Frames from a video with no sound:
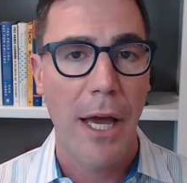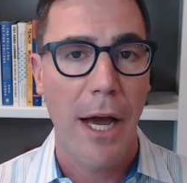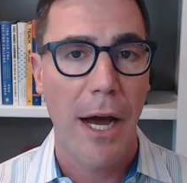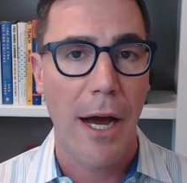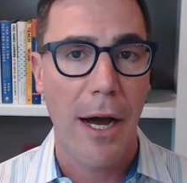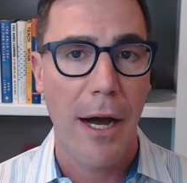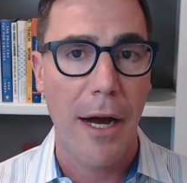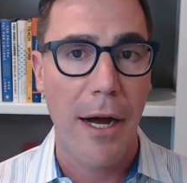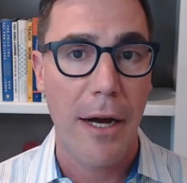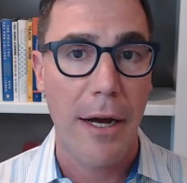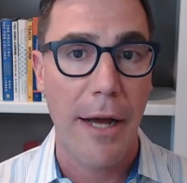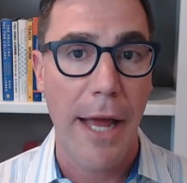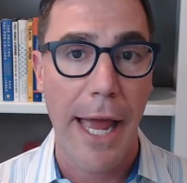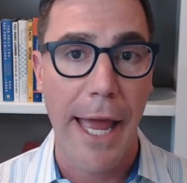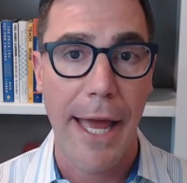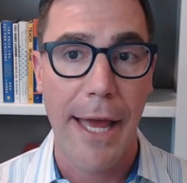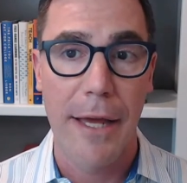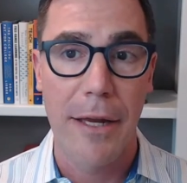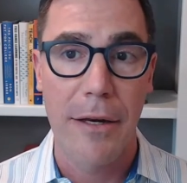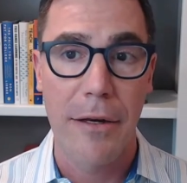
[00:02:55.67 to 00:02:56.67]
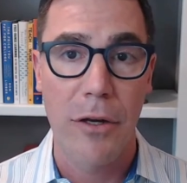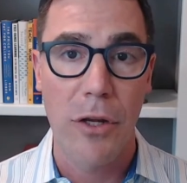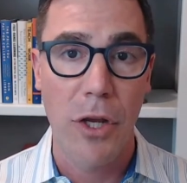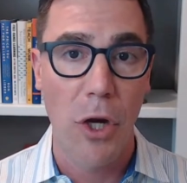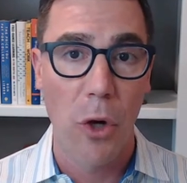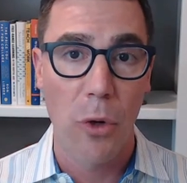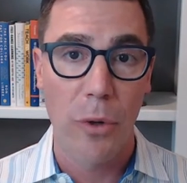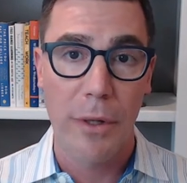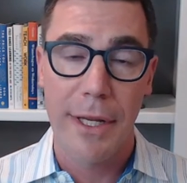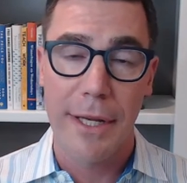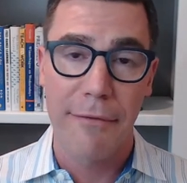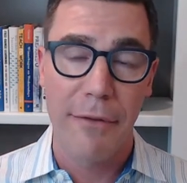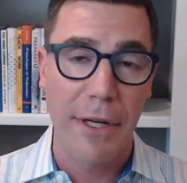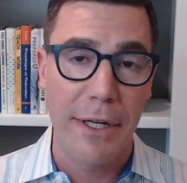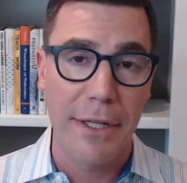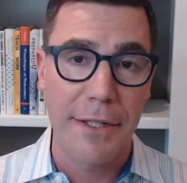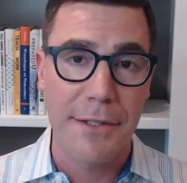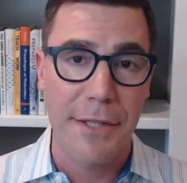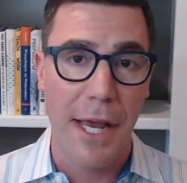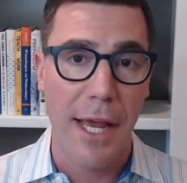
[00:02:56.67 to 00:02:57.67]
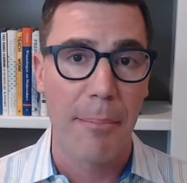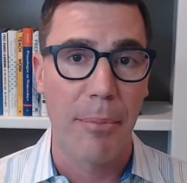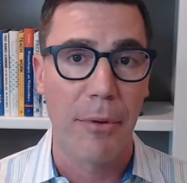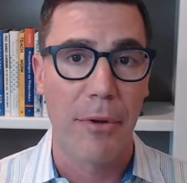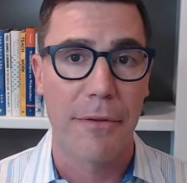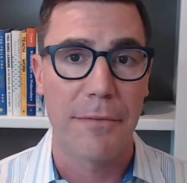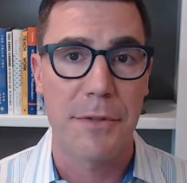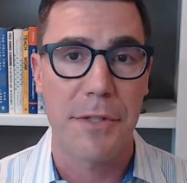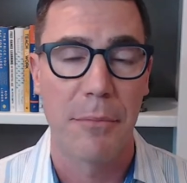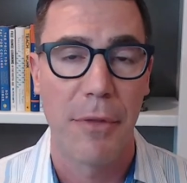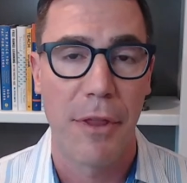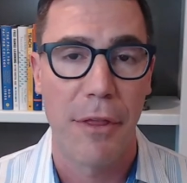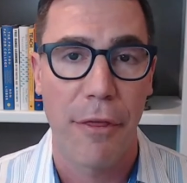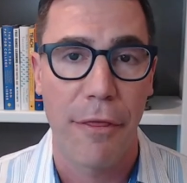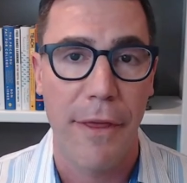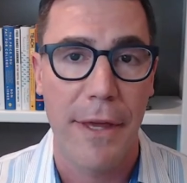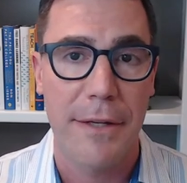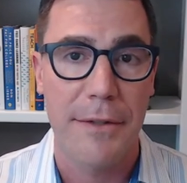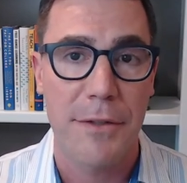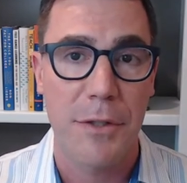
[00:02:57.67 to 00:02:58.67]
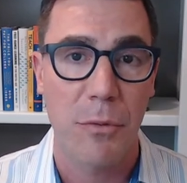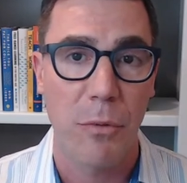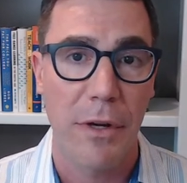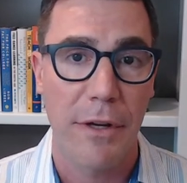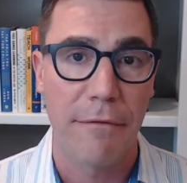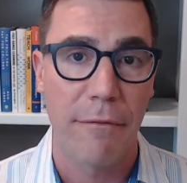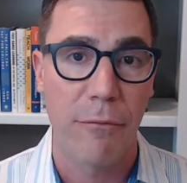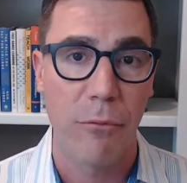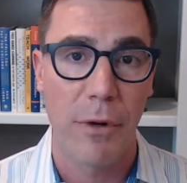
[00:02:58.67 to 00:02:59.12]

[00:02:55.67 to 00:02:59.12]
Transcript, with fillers: Uh, and you know, give you an example of some of the things that we've